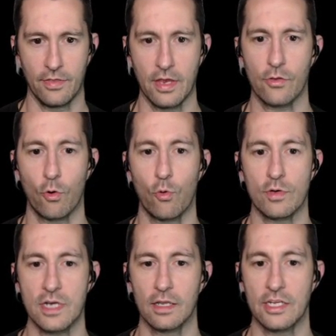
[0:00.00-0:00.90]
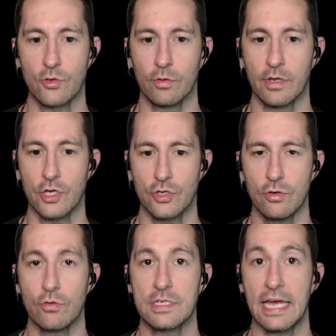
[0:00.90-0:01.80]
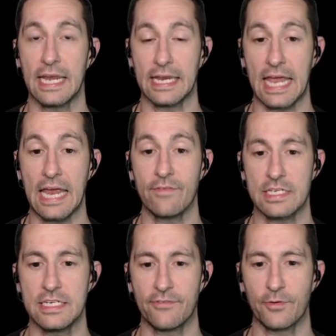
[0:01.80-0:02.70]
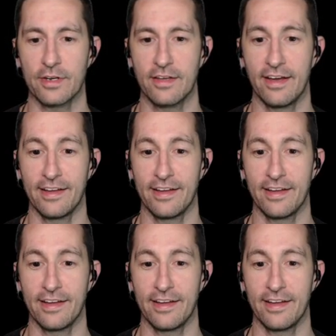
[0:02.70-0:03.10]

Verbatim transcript: the other horizontally scrolling shooters that gave us different